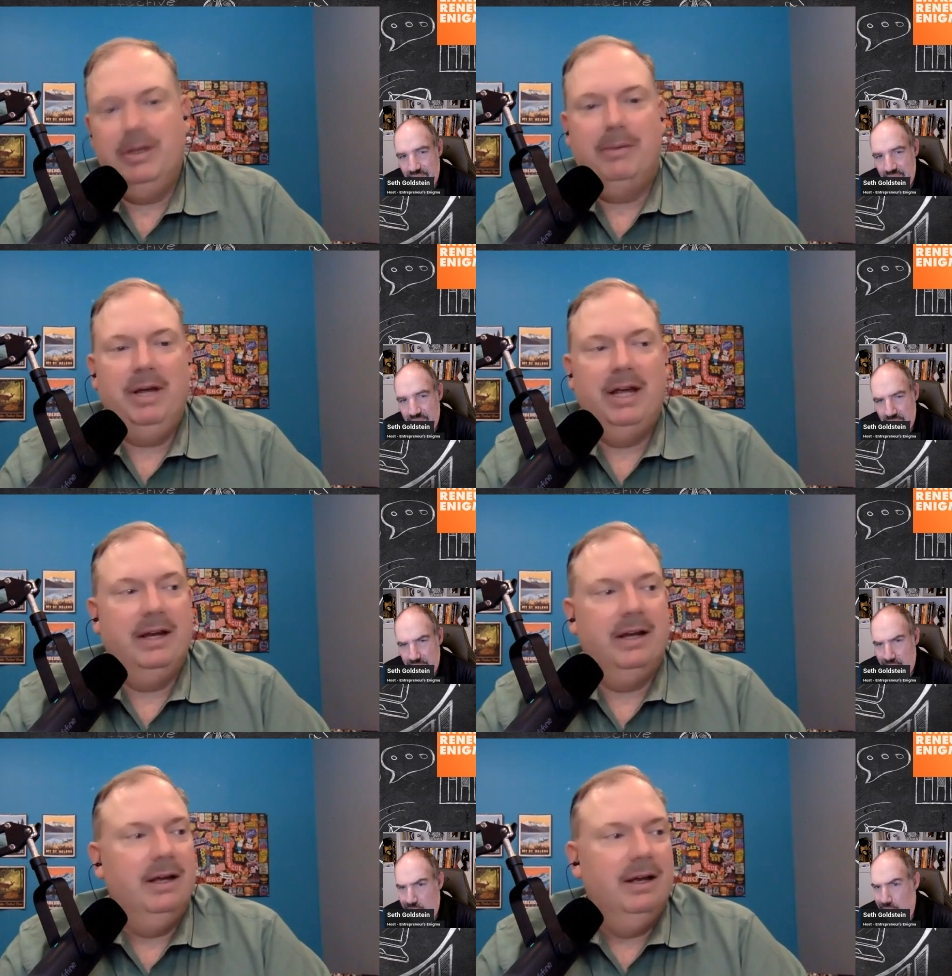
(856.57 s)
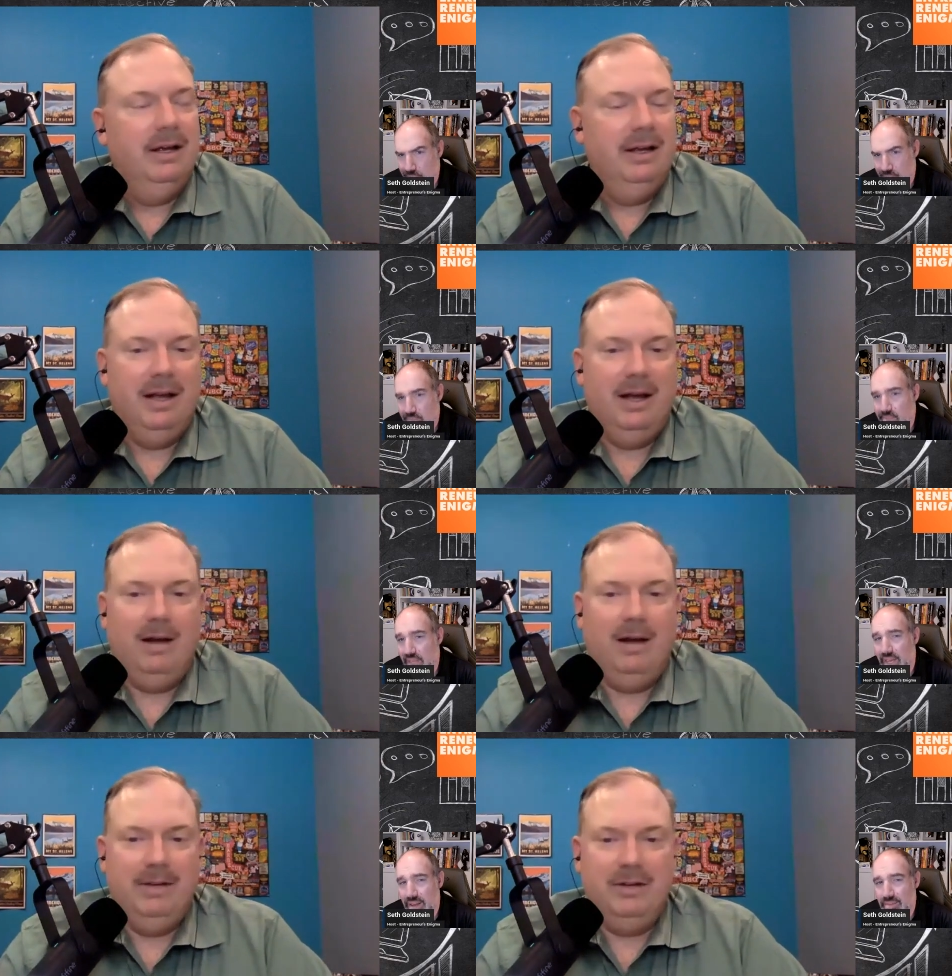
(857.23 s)
Speaker 1: a pain.
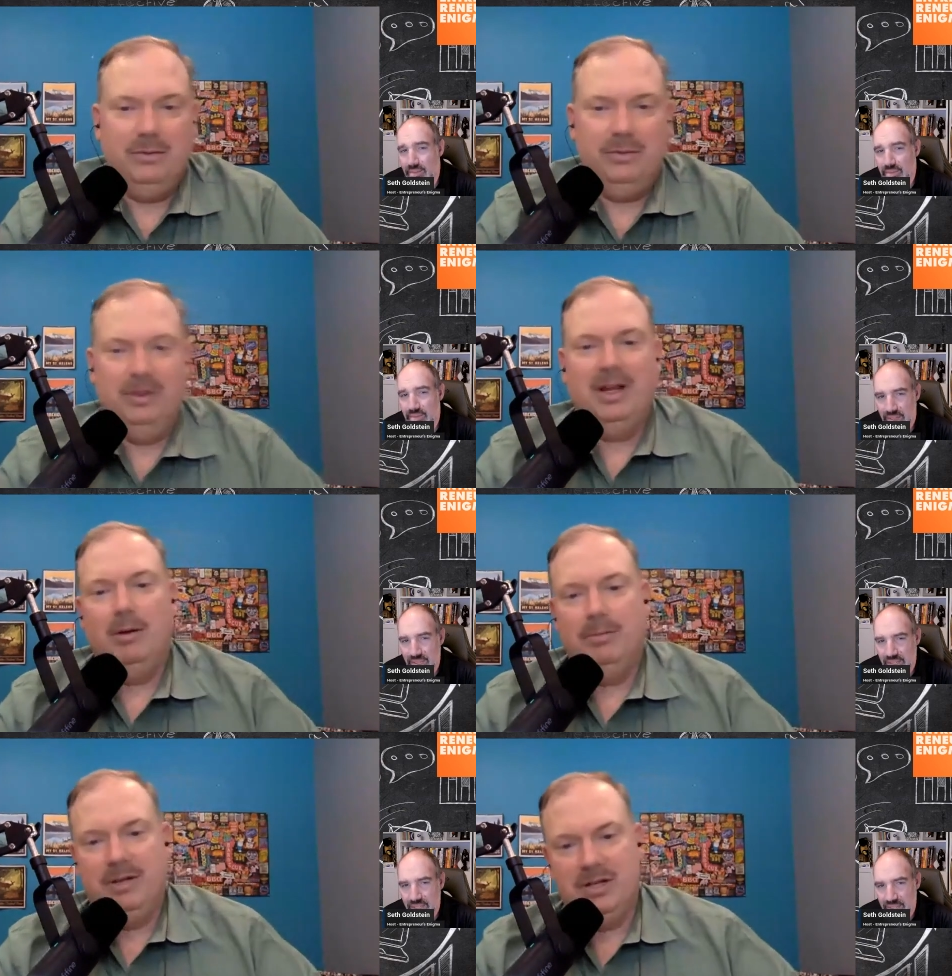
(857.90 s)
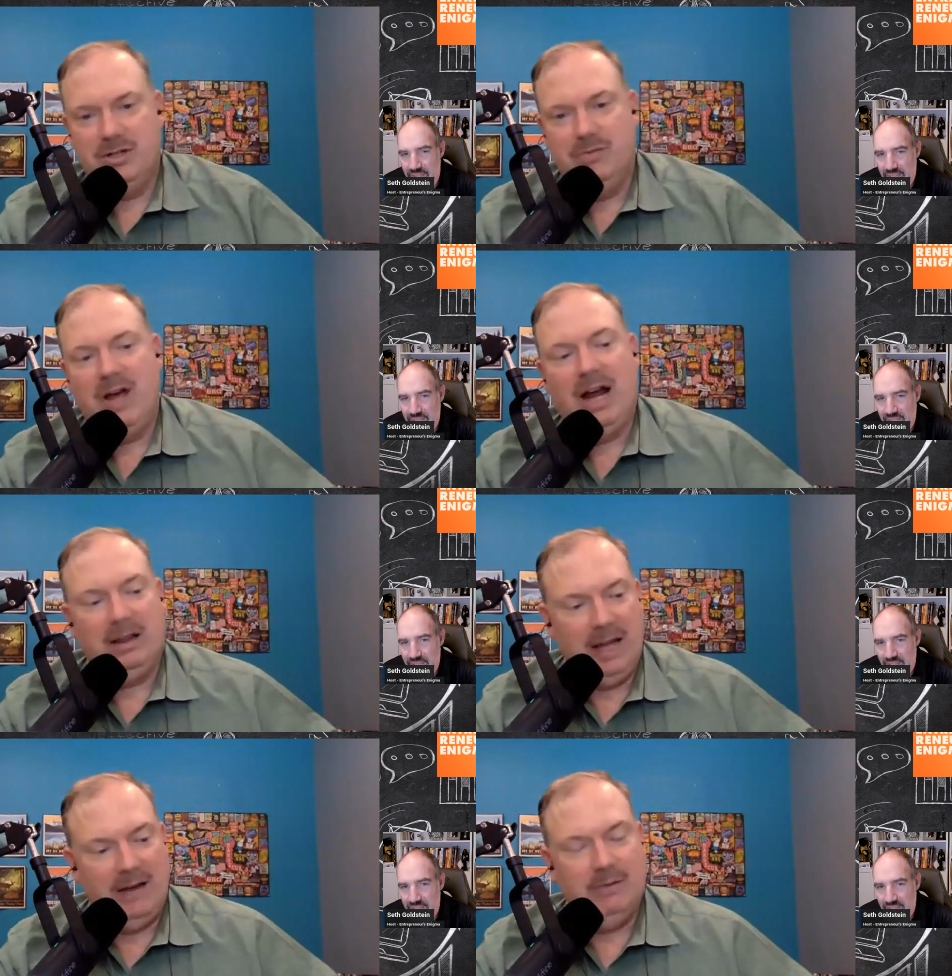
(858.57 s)
Yeah, yeah. because, you know, because you've got
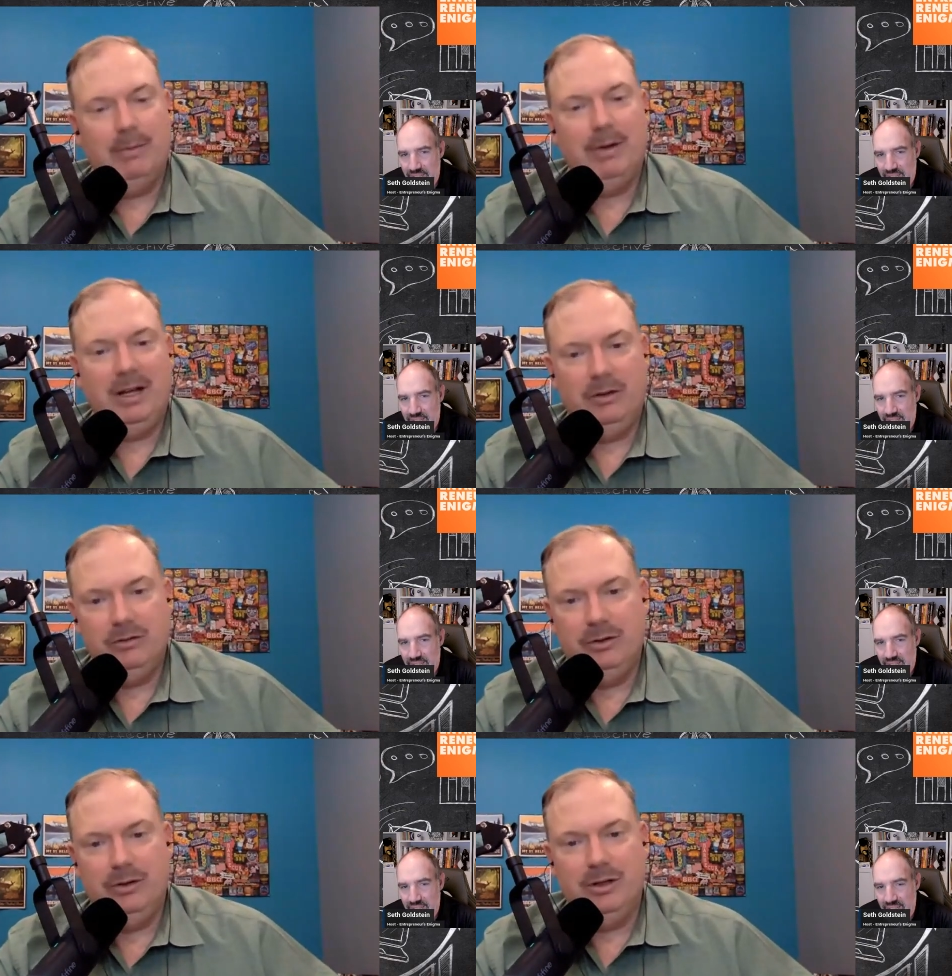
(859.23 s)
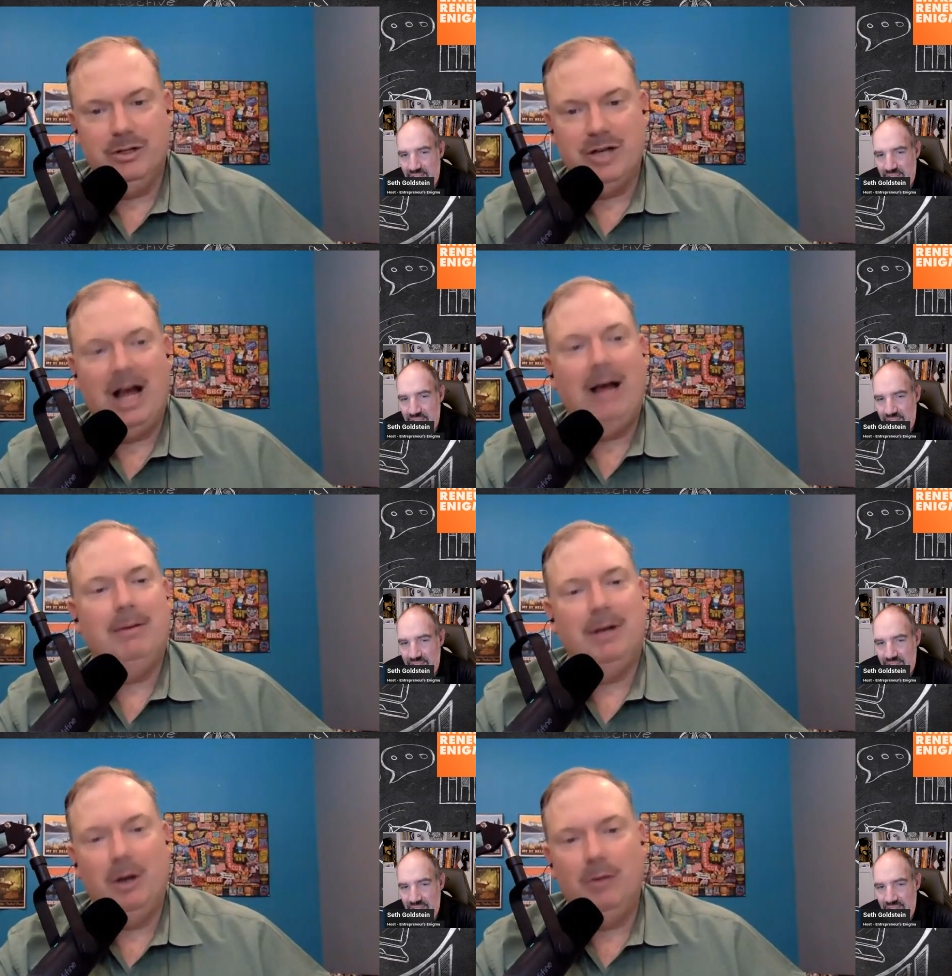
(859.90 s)
to let everybody else do their
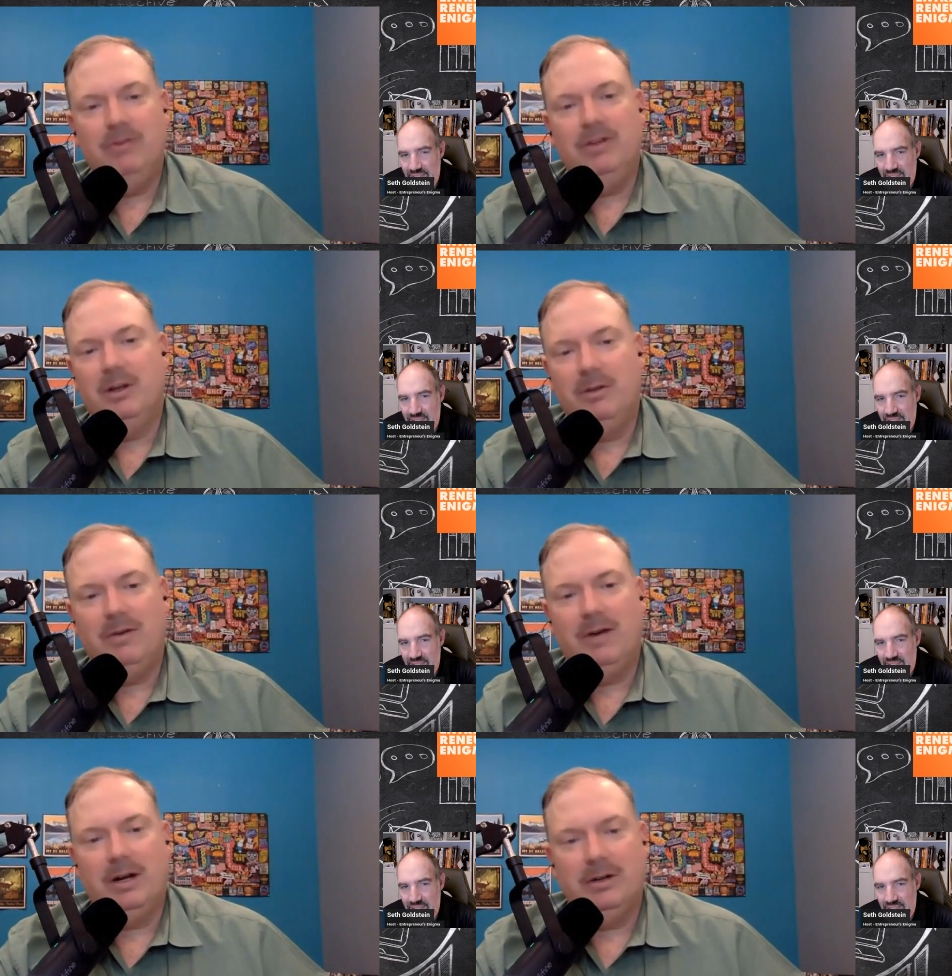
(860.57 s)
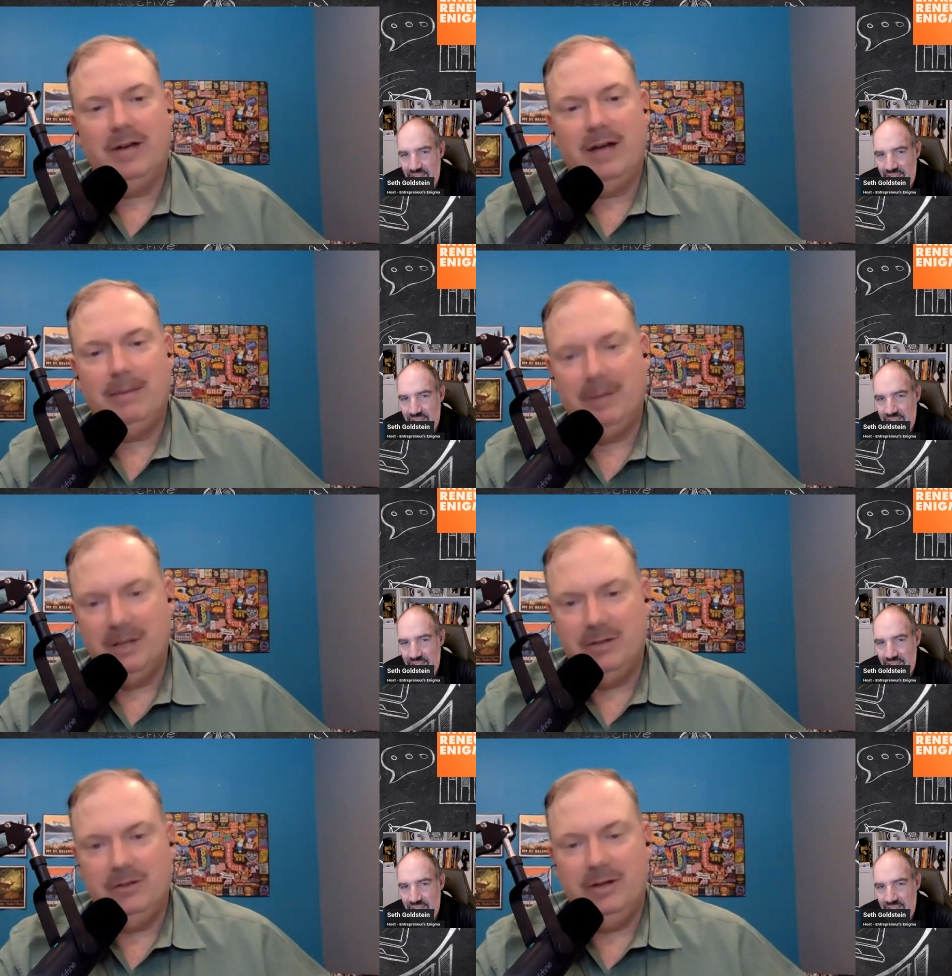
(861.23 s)
job and hopefully no fires happen
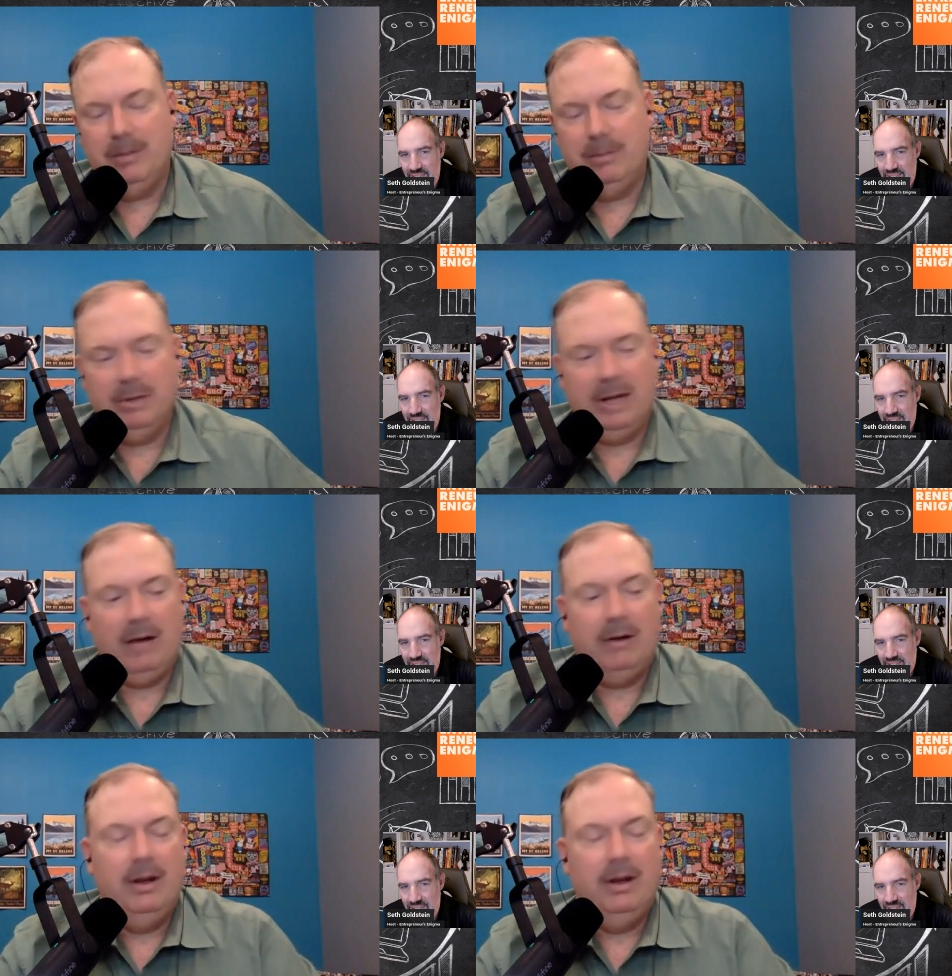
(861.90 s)
that you got to put out.